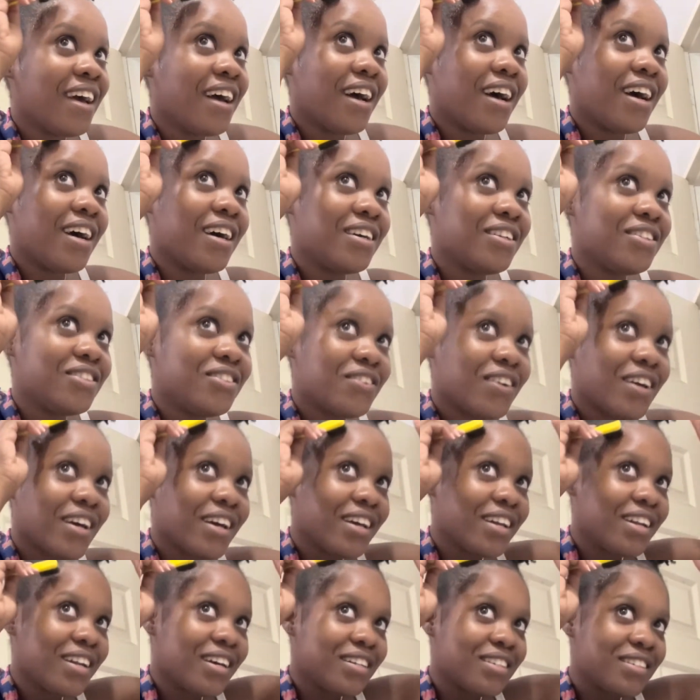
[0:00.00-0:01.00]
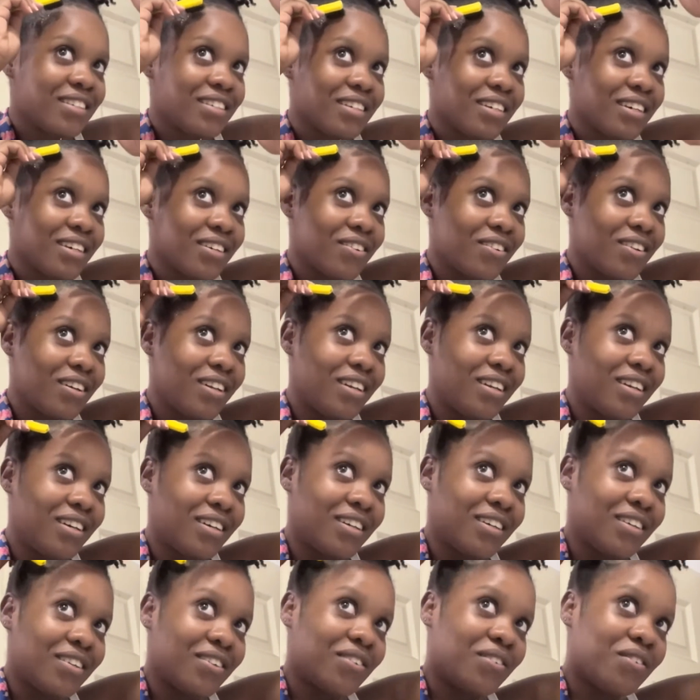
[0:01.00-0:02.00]
I try not to.
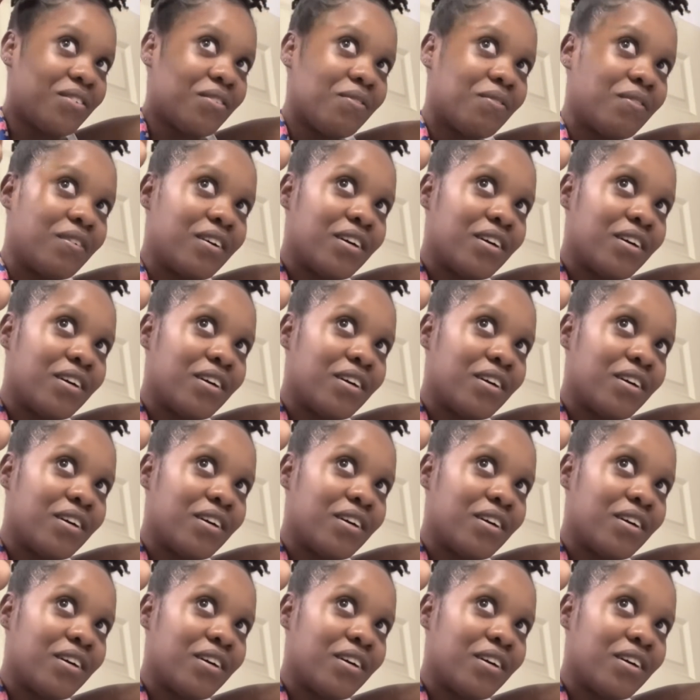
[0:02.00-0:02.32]
Oh my